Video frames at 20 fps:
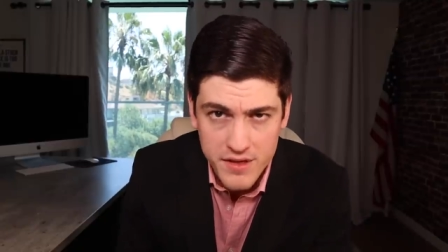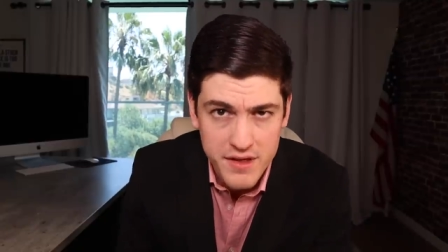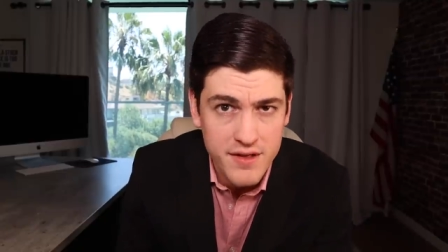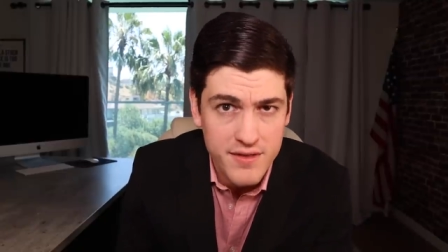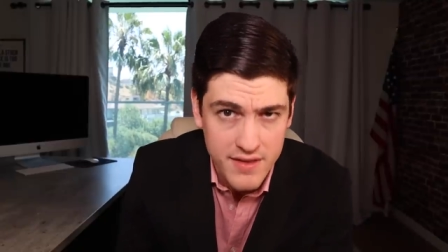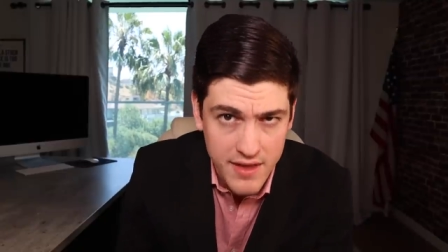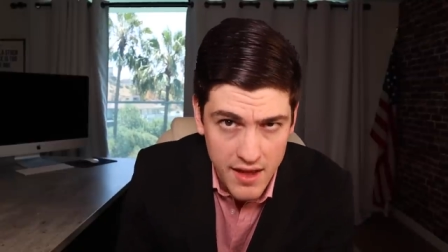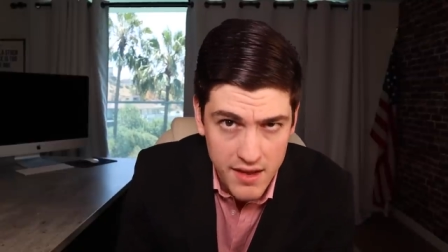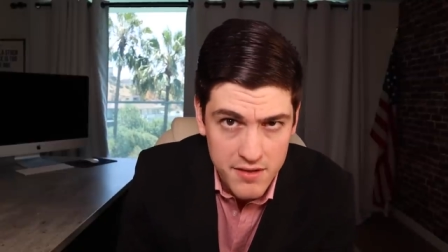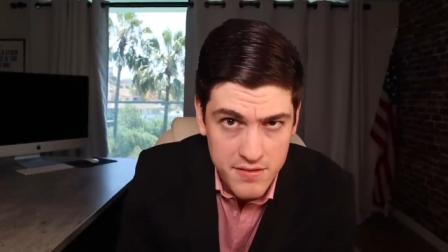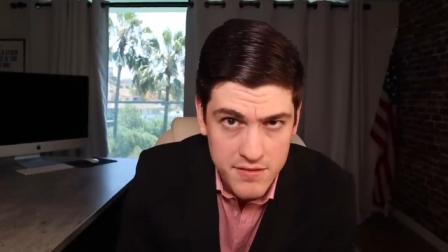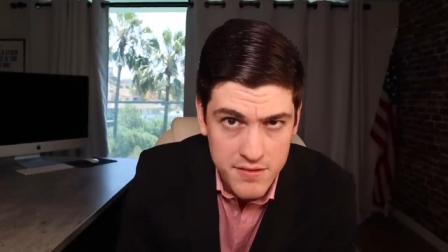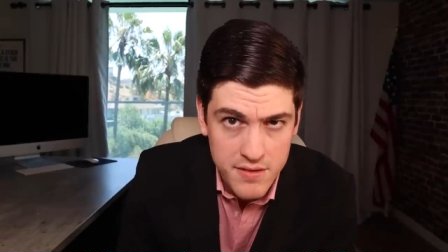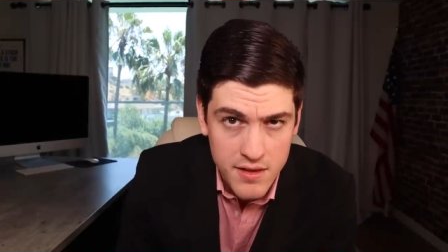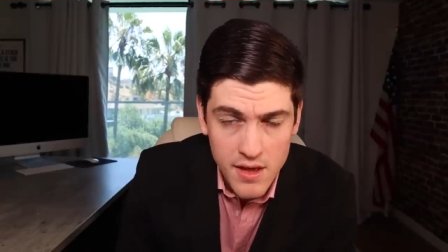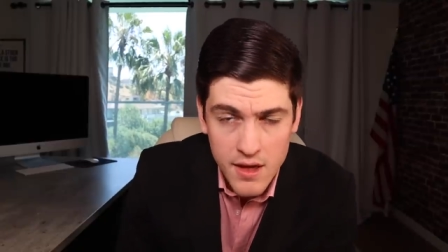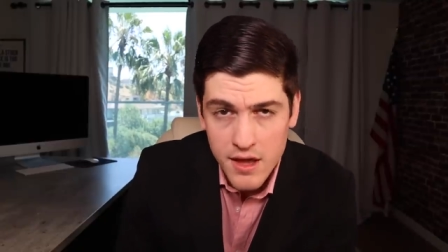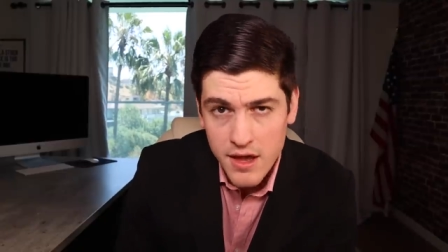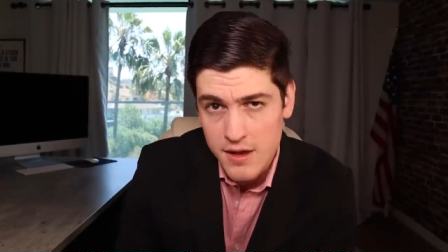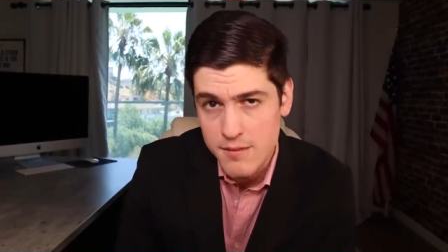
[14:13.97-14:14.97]
these days
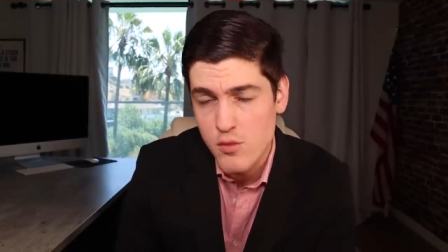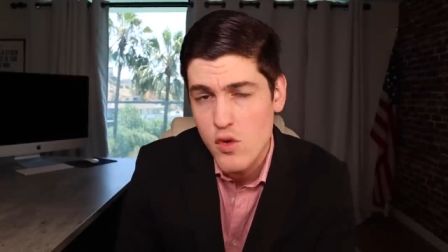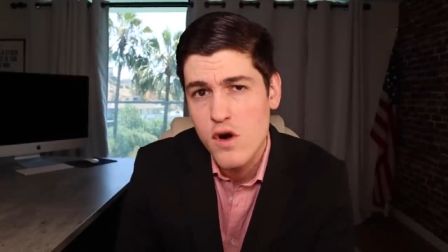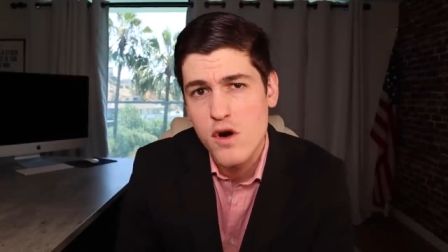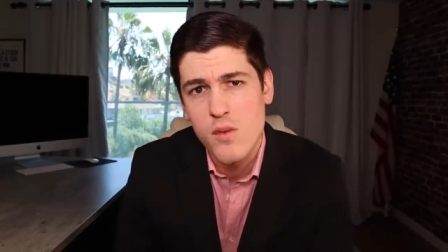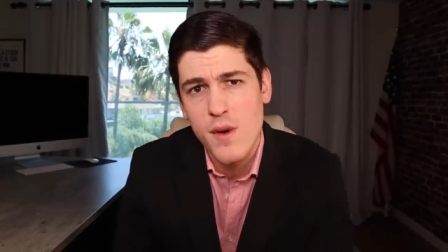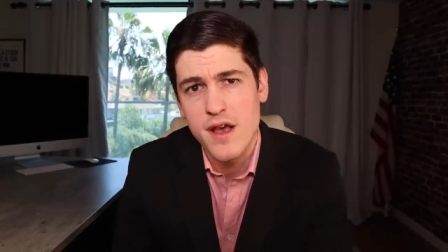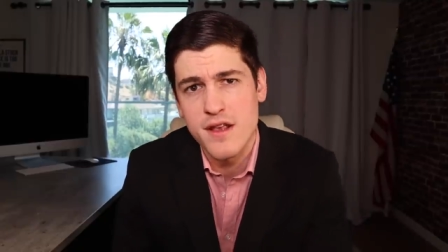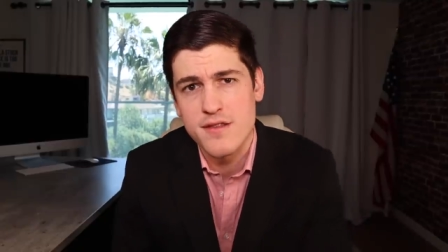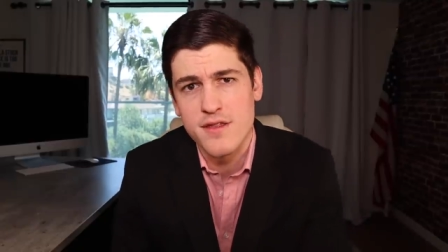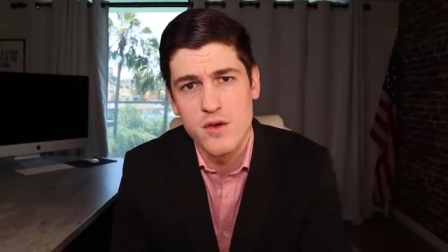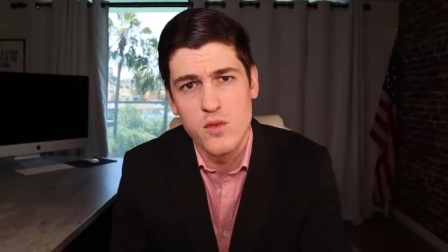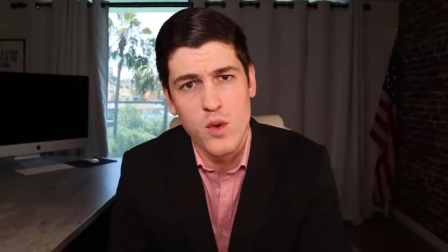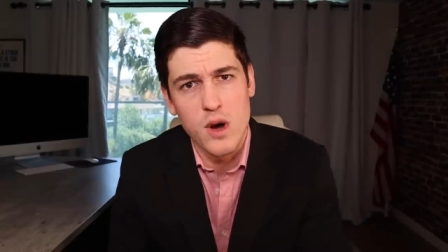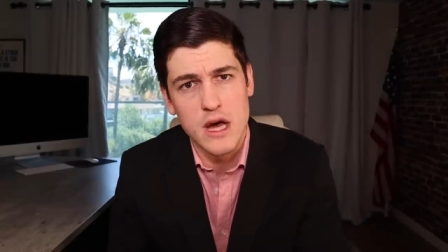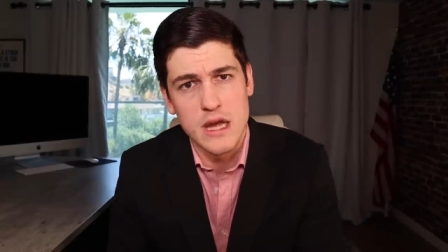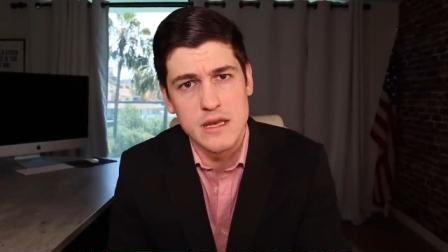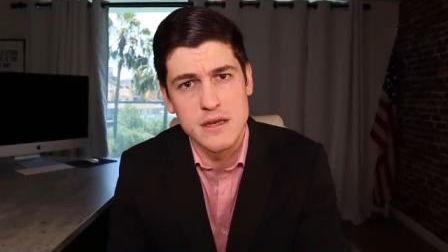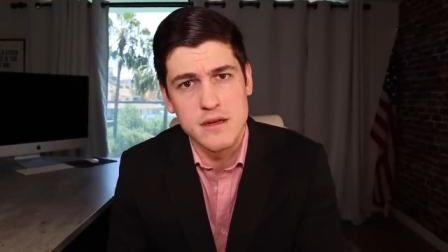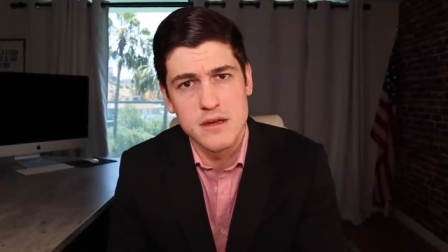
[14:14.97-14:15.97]
in more ways than one.